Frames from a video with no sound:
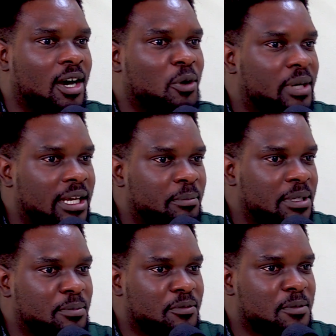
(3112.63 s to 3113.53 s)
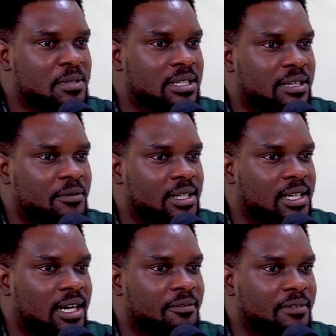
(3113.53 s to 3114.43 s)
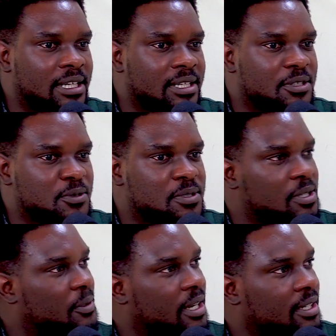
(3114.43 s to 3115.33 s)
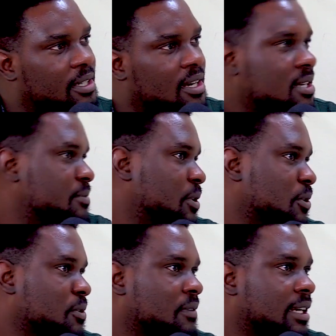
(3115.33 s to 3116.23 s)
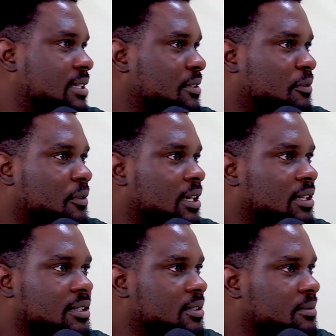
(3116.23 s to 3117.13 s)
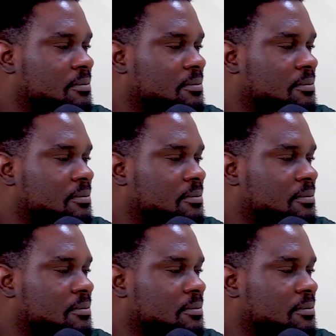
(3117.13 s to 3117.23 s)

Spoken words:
Okay, people from South Africa are failing to use their credit cards because of like different